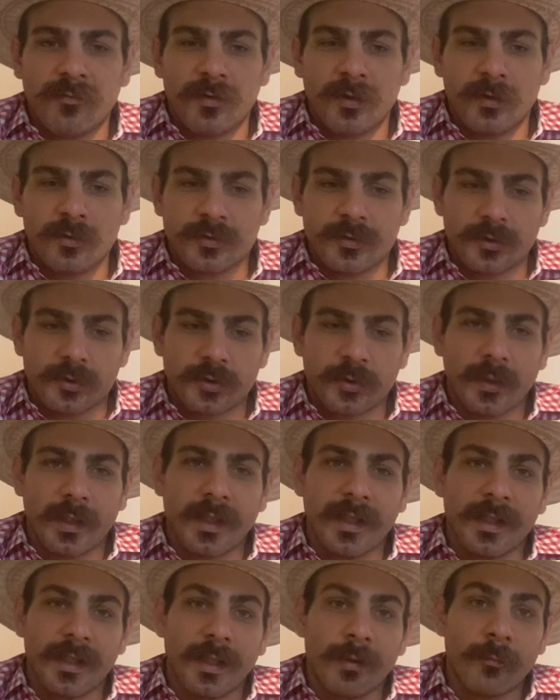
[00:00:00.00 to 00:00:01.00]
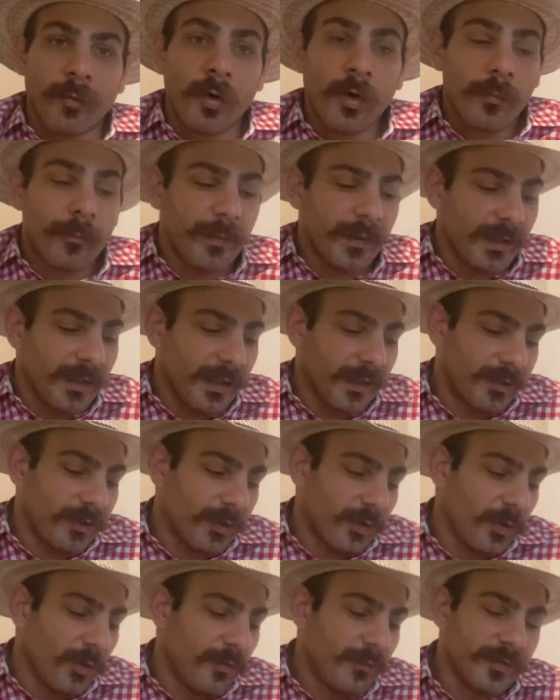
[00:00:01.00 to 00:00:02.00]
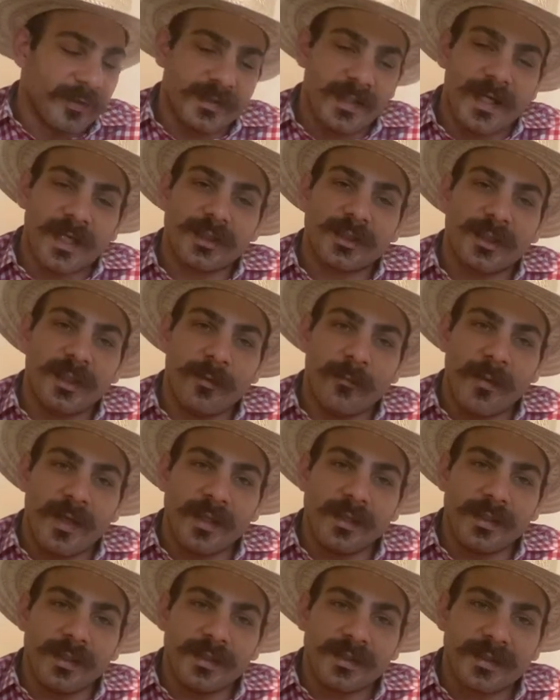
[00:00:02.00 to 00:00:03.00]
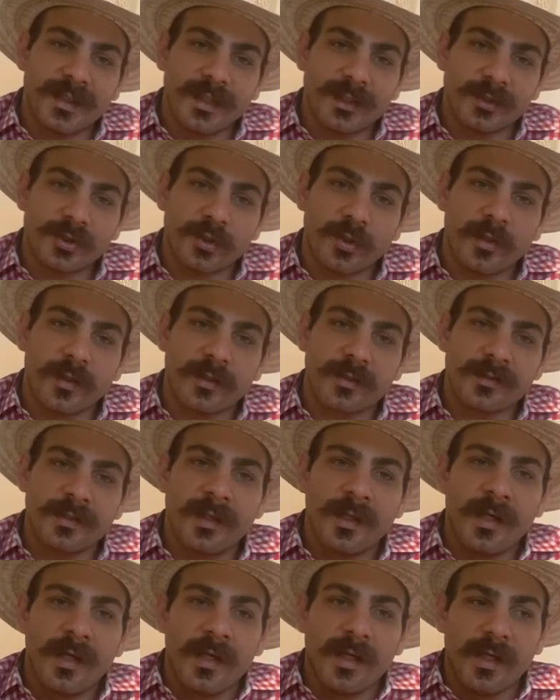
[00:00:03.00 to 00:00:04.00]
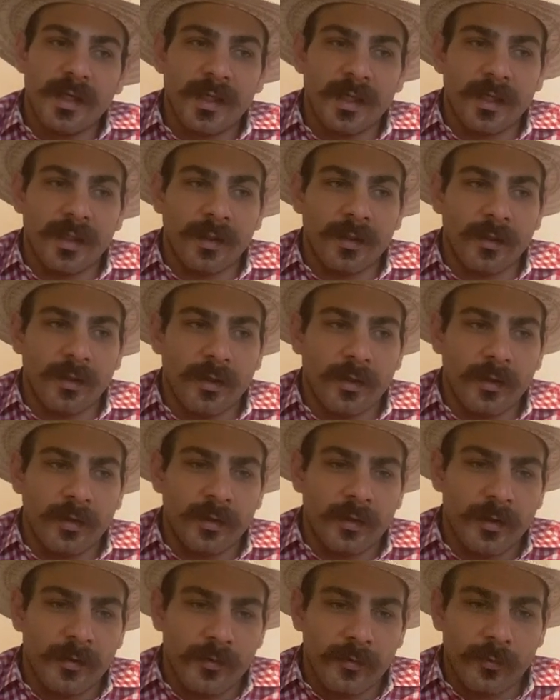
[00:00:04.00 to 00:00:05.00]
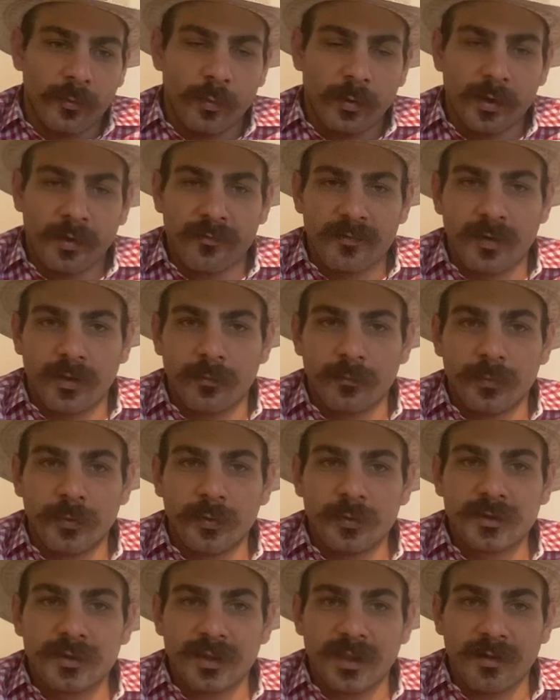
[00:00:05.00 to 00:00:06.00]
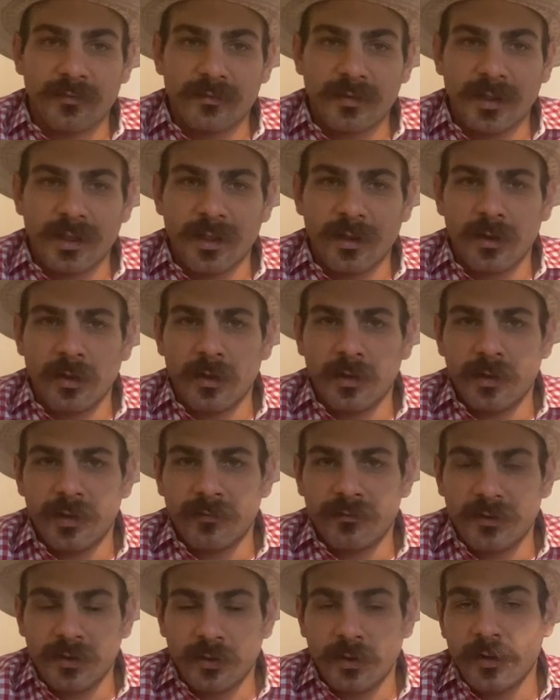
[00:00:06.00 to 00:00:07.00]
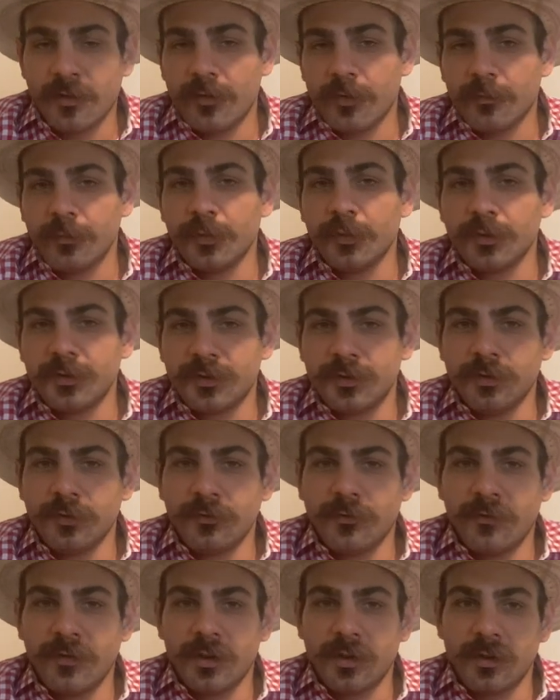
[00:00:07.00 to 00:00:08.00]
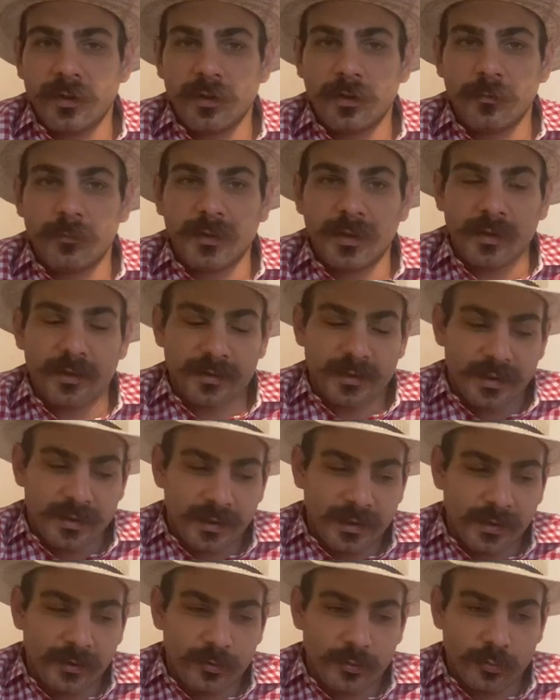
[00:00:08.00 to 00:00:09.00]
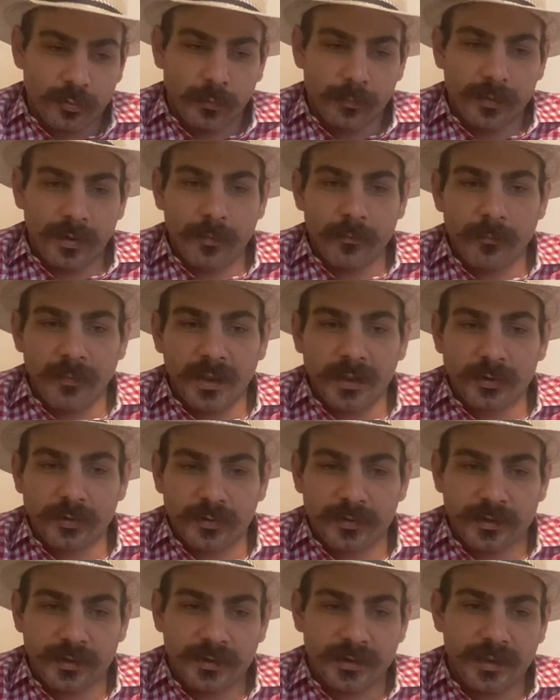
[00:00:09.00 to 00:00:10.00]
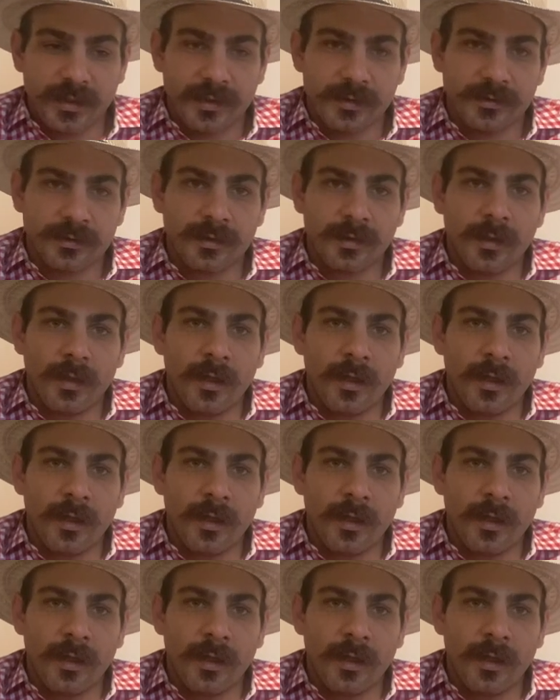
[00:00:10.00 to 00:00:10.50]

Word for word: those a try and i'm hoping that Tecovas actually make these sand sharks in another one of their boots if they if their other boots do fit good because I think those will be a major success.